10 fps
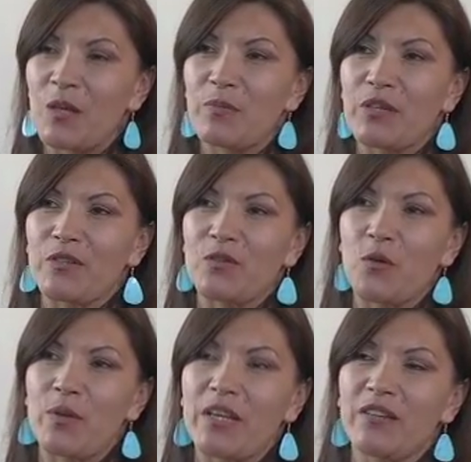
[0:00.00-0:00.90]
Because
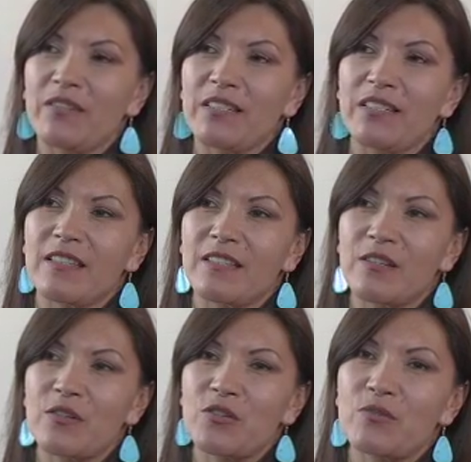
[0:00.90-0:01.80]
so many of us in this
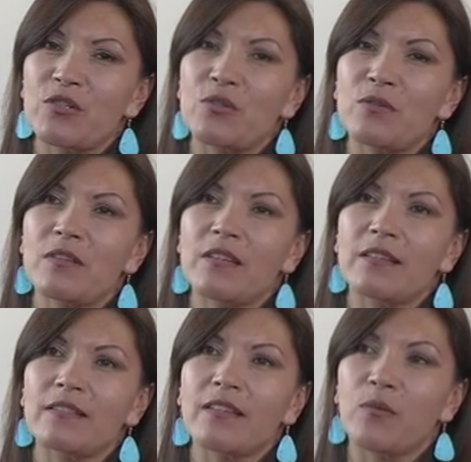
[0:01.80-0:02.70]
industry do
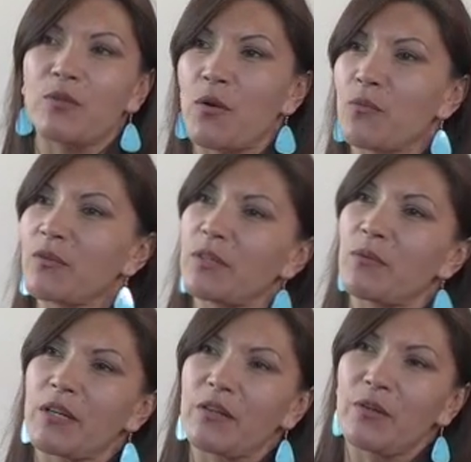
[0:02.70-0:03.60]
things that we don't really
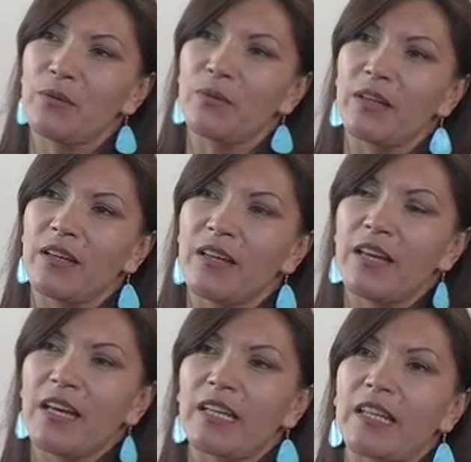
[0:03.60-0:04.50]
want to do.
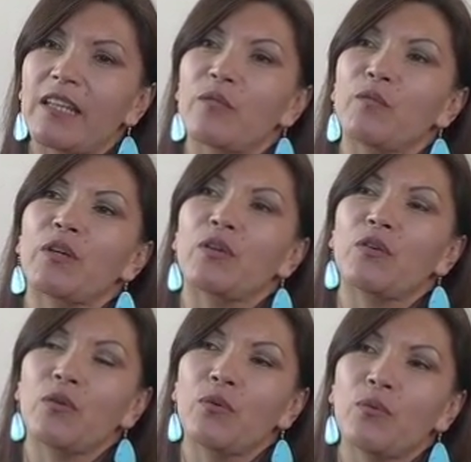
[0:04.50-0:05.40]
And I think if we can
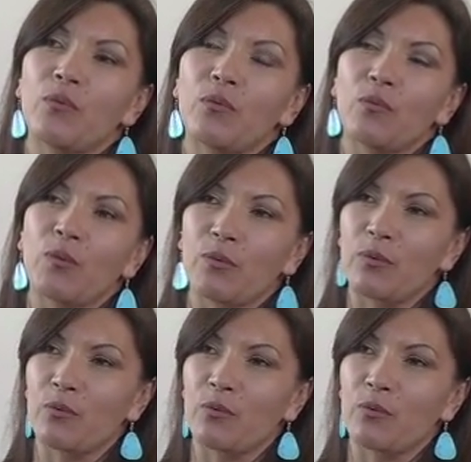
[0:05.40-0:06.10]
do what